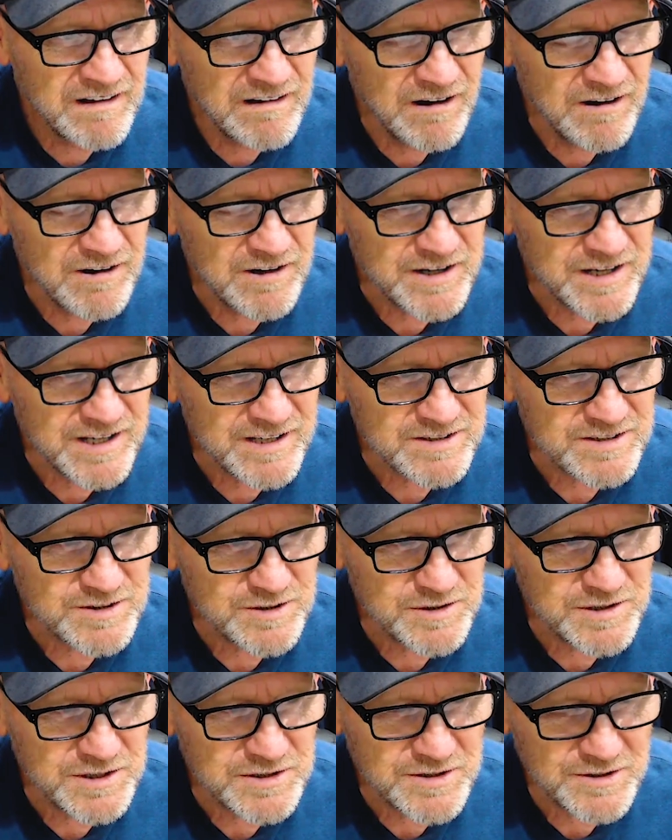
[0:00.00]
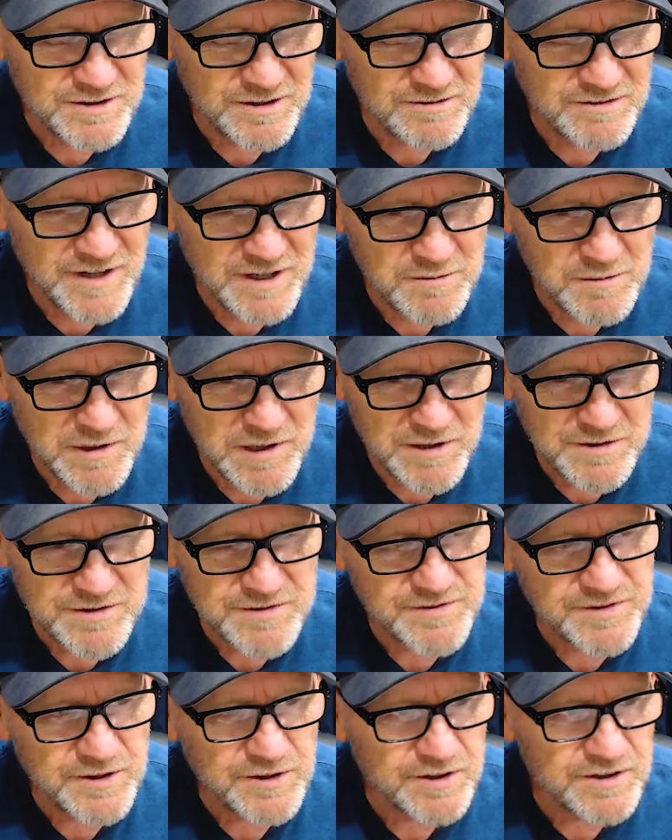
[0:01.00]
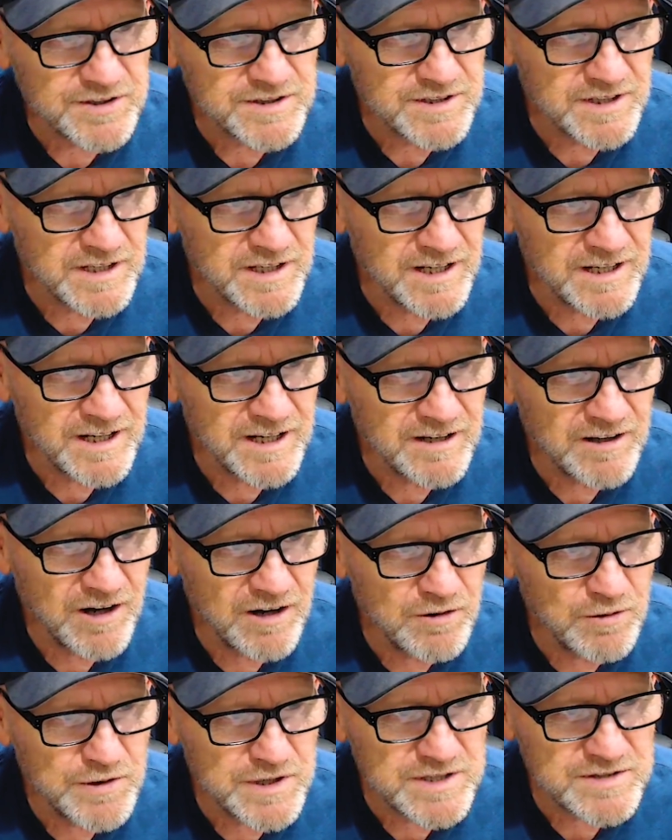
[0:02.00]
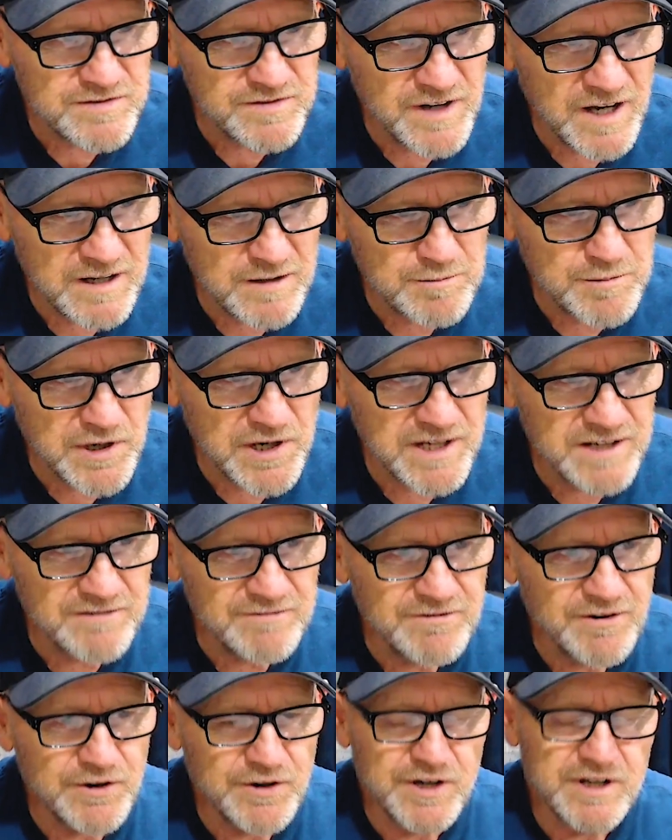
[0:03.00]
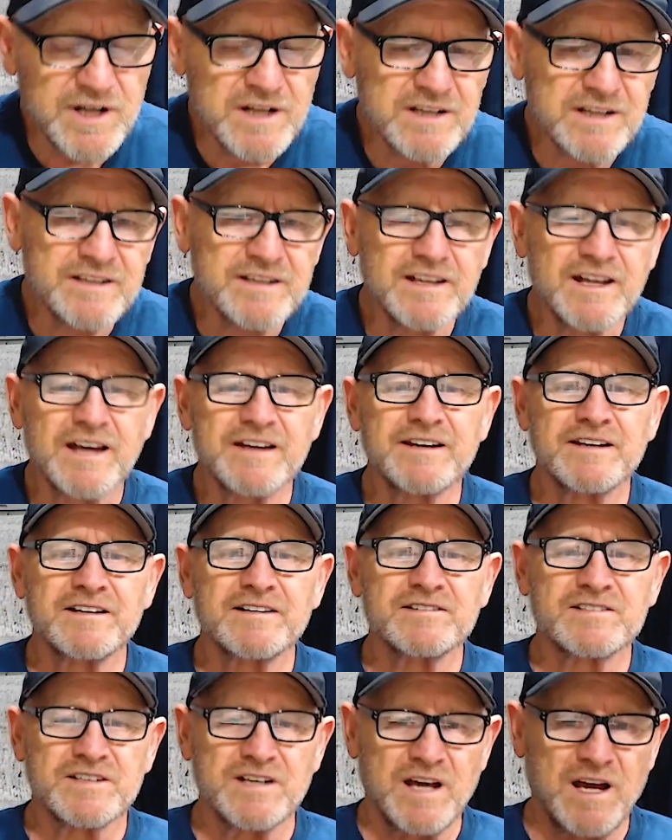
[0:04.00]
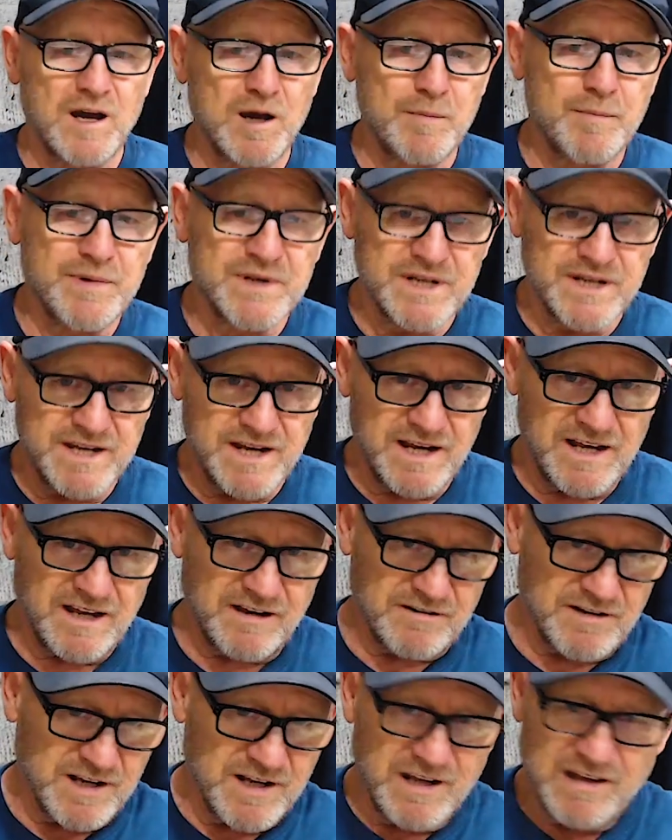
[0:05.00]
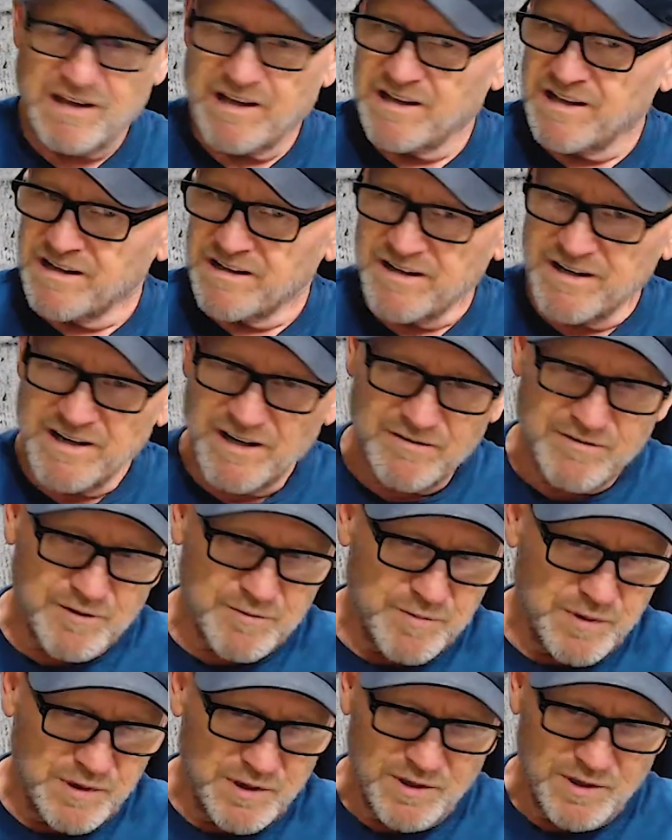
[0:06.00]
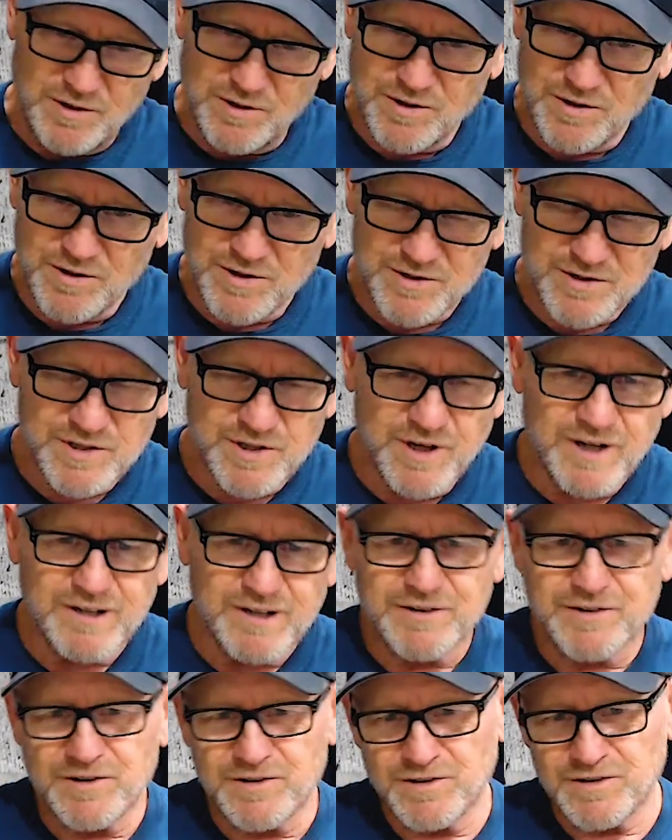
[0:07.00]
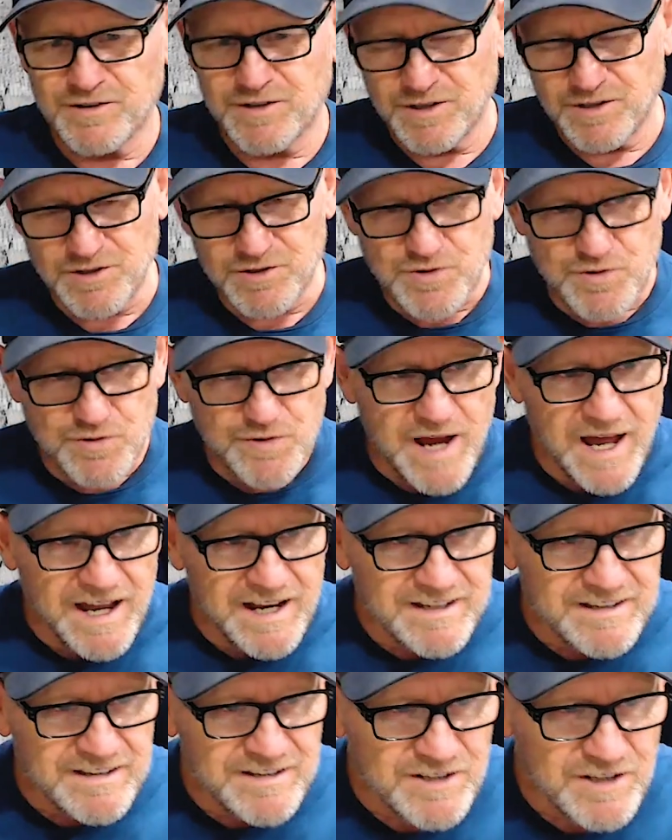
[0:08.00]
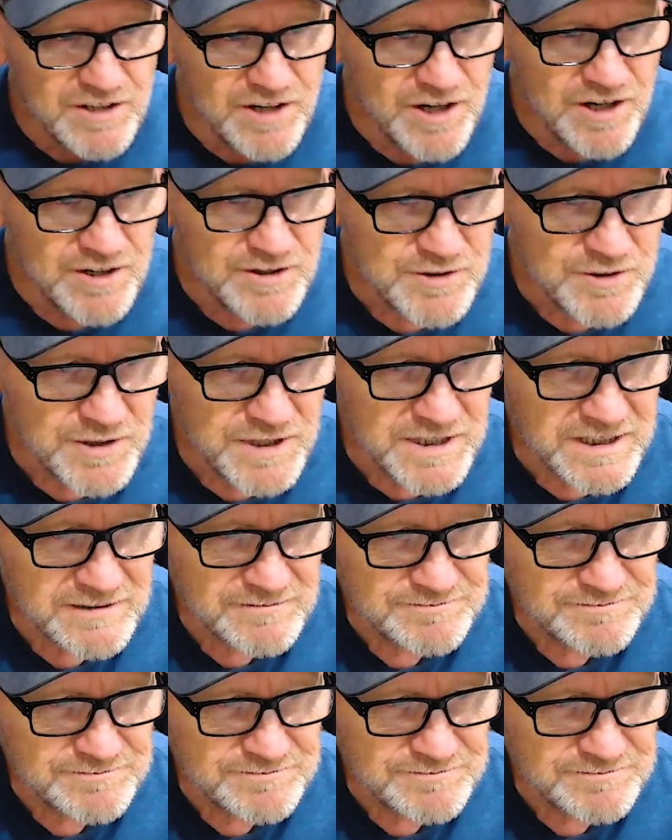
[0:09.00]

Okay, so internal vibrators first. Always vibrate vertically, that is up and down. Never pull it horizontally to drag the concrete.